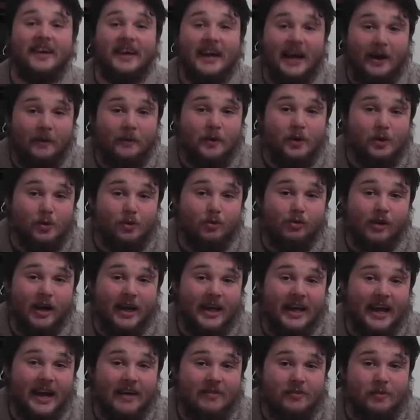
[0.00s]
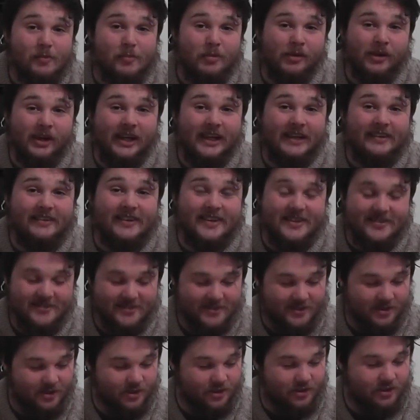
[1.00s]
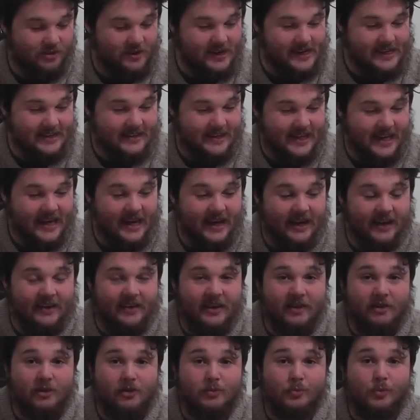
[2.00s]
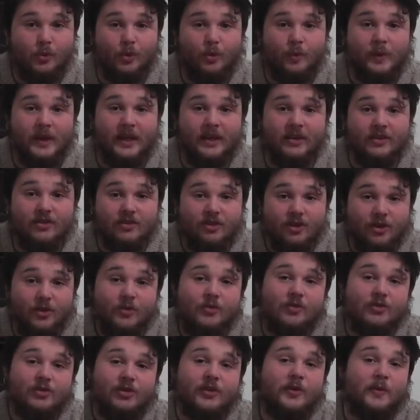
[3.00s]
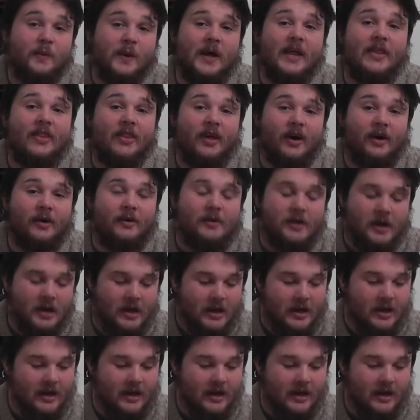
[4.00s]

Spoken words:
And we already have a pretty decent tray there. There is more we can do to it though.